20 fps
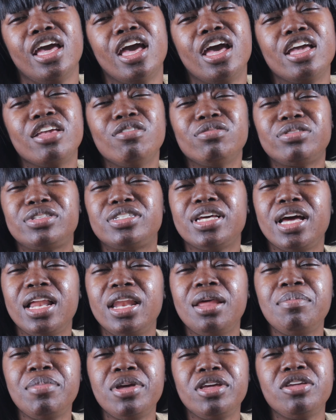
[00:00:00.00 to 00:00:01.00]
And you
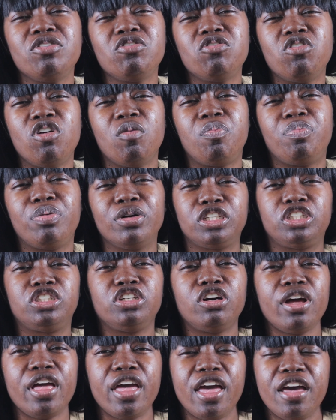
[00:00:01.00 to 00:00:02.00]
telling me you gonna put
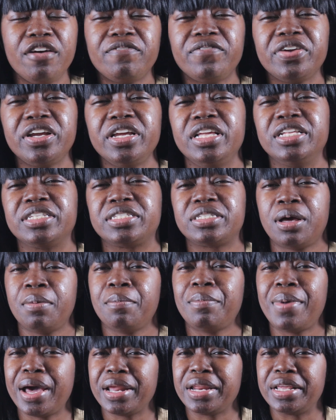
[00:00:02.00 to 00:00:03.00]
your effort in
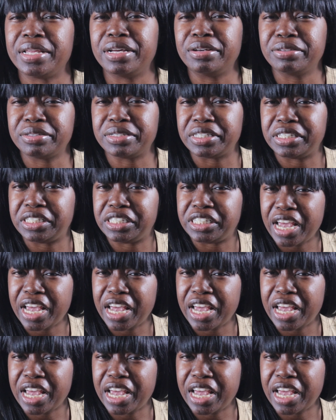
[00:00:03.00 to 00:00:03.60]
somebody else's